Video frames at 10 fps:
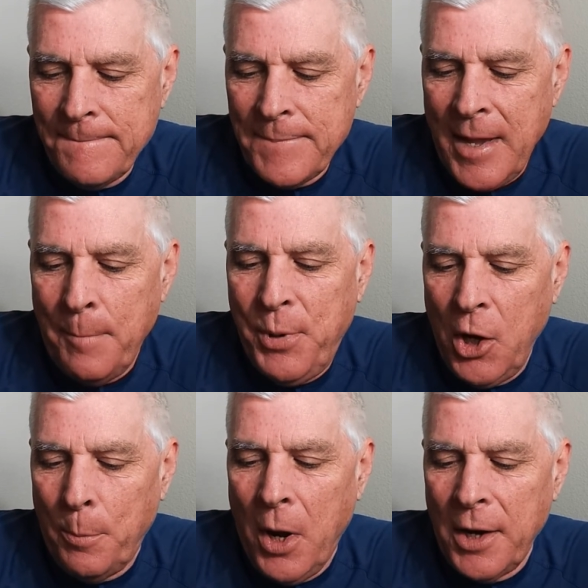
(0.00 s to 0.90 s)
And
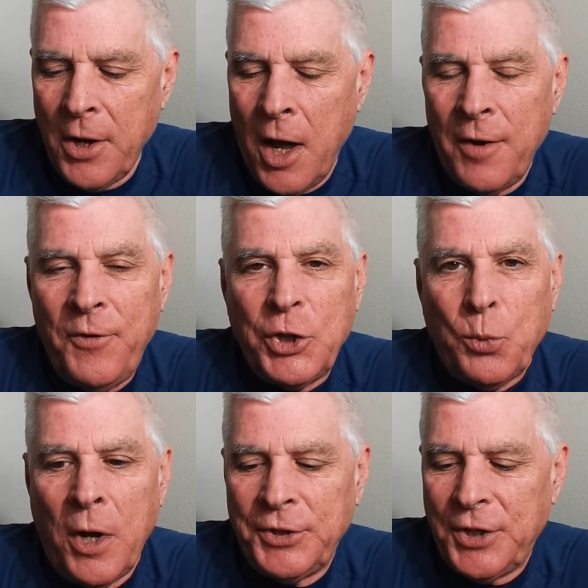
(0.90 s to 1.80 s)
Peter Bogdanovich
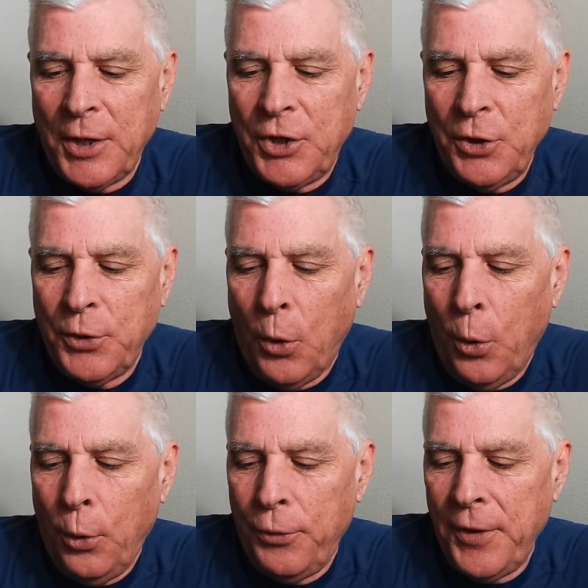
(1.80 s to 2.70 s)
wants to do the
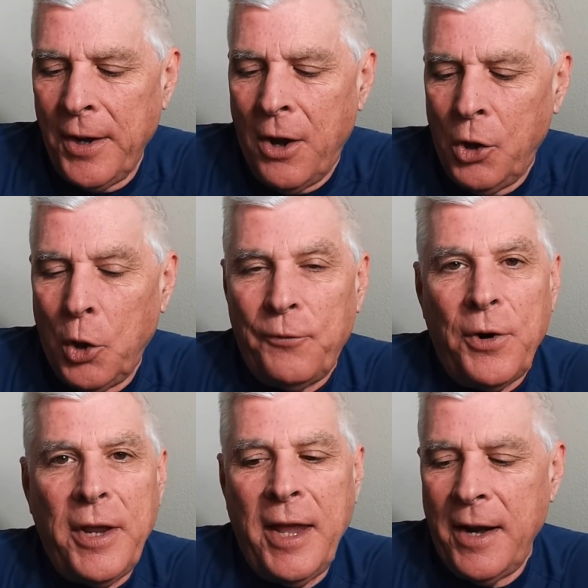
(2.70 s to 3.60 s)
whole thing all over
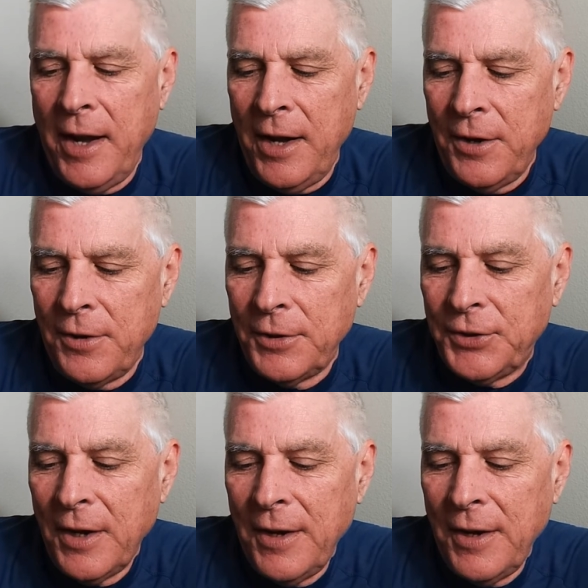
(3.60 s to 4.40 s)
again in eight years.